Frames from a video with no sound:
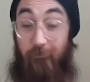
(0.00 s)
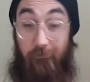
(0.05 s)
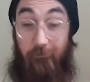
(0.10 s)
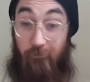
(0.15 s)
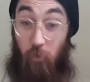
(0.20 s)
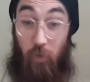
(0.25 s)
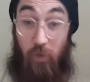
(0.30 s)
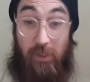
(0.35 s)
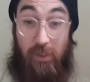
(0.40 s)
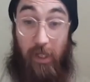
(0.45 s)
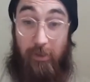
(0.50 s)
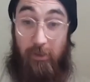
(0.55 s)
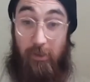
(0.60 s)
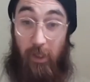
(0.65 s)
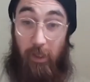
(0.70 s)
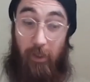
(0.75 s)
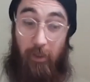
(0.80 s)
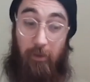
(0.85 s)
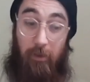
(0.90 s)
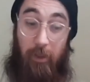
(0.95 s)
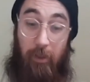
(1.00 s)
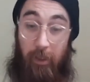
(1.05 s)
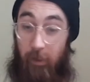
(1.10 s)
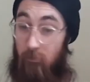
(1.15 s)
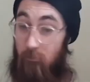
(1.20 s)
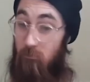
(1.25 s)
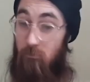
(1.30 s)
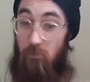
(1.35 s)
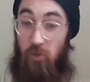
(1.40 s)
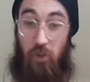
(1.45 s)
Four sides on it,
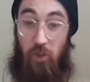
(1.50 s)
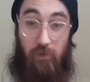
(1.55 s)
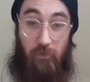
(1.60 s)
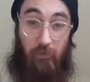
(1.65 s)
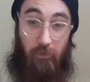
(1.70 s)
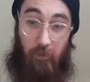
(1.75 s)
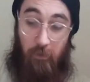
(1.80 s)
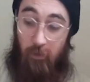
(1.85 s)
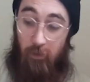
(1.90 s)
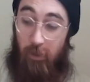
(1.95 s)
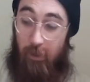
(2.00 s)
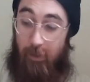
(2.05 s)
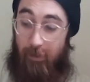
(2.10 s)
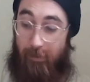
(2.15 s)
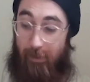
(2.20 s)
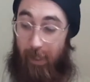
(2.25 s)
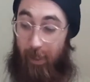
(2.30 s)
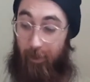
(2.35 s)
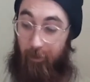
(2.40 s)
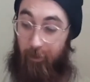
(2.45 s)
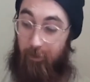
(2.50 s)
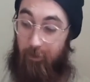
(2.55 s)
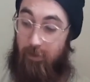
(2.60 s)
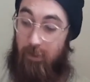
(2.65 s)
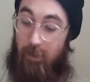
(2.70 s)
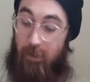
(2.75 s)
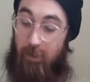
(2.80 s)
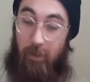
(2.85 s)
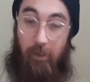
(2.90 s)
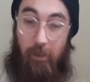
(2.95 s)
again, used for
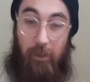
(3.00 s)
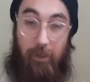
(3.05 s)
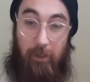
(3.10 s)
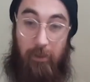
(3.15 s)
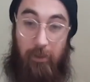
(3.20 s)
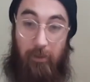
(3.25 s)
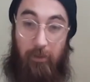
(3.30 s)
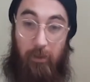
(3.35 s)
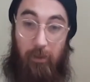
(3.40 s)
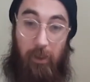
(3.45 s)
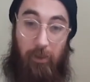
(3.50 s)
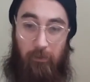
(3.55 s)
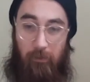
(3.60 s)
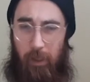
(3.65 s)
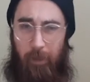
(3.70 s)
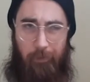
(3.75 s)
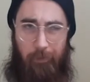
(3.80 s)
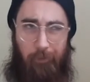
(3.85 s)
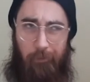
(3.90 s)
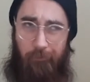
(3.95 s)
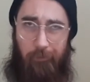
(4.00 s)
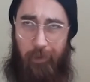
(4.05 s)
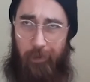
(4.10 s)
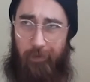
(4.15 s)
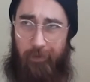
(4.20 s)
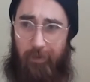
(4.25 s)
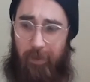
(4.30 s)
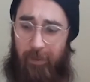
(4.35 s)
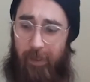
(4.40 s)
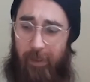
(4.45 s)
daggers and other
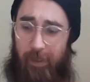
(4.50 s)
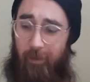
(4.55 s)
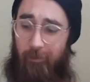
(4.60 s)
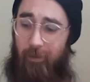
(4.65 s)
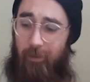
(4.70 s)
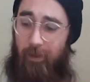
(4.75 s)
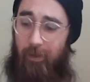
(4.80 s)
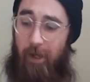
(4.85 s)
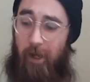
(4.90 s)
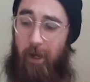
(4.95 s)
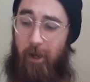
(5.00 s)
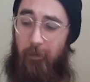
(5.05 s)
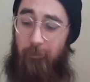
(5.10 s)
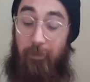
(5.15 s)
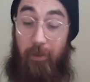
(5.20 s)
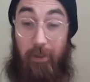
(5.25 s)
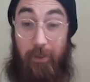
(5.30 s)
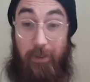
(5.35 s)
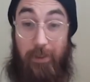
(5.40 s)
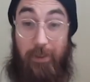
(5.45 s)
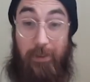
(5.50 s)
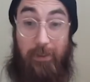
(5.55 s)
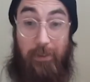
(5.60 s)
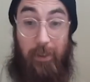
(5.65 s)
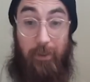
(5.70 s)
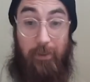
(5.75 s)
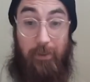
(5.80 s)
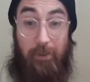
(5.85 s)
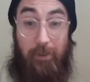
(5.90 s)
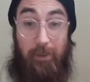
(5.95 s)
things like that. The
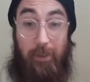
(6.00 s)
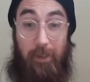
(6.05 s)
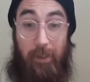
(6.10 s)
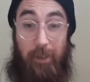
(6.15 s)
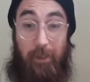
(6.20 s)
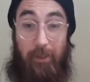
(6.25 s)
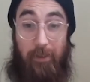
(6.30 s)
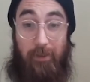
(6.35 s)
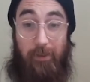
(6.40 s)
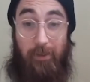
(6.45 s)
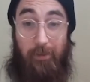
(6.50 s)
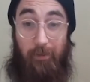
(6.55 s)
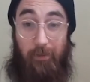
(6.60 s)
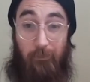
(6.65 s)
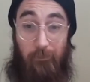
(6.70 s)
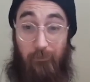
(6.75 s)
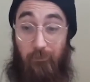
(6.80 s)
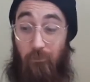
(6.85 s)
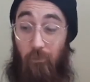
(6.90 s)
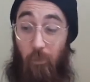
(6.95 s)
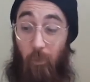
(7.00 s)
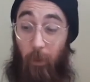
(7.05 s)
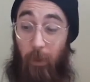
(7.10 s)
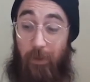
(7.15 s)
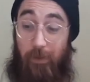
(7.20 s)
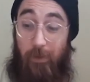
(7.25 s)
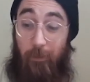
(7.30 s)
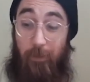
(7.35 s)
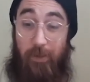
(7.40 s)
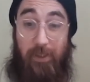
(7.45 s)
D6 is,
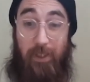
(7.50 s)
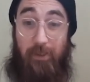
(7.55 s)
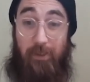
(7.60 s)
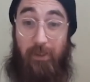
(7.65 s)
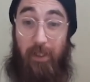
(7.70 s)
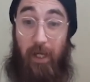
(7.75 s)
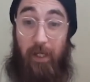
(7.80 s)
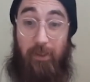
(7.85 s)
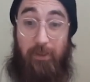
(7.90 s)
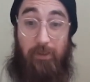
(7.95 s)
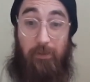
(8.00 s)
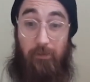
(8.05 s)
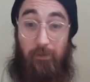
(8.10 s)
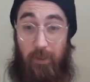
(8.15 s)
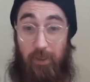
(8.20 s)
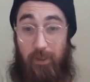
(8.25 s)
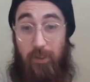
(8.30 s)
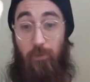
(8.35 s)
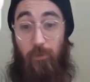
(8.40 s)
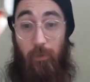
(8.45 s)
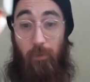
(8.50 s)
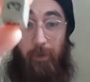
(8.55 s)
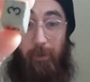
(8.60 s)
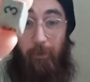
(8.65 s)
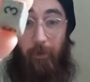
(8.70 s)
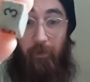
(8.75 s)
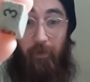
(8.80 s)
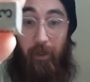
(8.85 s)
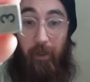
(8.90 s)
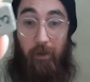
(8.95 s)
when someone says dice, this is what
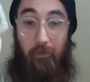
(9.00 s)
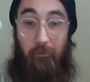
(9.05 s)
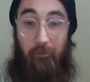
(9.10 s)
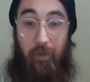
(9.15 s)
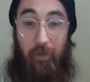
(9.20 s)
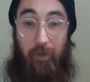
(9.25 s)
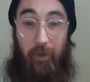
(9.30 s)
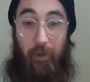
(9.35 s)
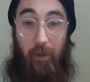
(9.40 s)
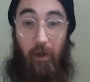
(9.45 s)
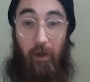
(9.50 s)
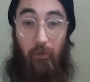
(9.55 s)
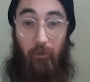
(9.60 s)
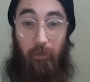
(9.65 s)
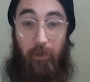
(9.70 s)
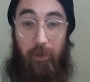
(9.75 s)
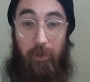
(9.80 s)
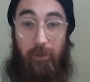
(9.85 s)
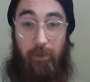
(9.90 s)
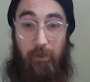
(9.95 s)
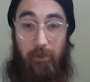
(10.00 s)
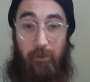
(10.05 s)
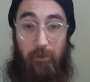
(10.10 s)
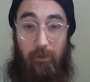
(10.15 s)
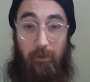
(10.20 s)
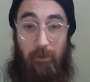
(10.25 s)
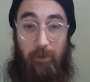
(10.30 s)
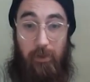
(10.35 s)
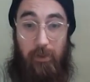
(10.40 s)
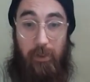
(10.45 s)
people think of. They think, oh, this
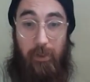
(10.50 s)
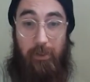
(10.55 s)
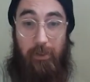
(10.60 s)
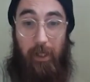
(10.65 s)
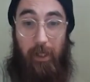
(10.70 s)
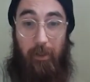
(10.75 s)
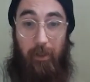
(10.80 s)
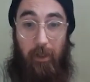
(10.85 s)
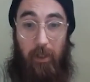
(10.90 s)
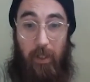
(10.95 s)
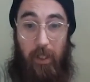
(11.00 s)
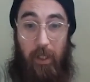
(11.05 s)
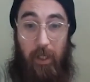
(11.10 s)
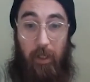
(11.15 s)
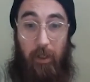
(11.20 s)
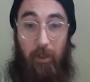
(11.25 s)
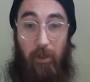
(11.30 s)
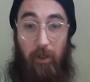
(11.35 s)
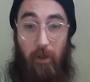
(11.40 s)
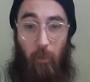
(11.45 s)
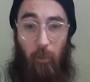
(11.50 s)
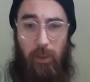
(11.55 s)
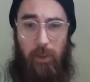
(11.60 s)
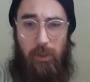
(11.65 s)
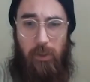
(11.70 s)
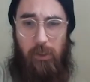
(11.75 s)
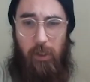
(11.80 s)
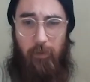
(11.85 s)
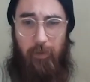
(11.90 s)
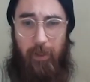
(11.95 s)
little six-sided thing, we
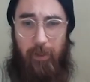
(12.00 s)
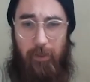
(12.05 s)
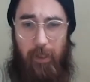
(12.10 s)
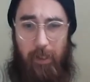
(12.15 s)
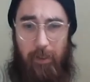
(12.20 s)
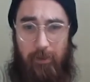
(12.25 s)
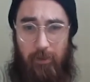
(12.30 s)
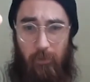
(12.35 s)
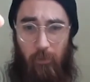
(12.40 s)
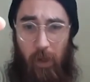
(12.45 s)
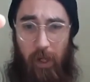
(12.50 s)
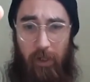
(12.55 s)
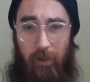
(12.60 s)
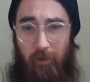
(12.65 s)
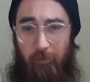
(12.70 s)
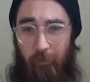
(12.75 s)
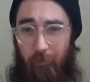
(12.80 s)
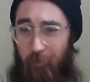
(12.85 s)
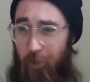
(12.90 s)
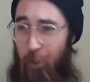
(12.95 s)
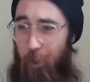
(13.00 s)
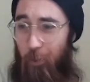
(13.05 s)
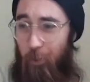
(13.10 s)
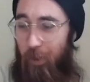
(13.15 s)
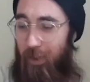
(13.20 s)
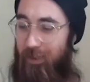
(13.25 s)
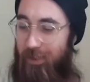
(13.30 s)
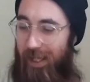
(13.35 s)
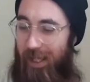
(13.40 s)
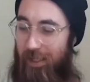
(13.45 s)
just call that dice. Why do you have a video
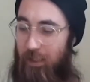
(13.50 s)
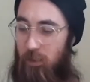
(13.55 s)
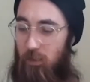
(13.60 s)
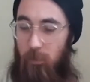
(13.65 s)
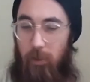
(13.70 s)
on dice?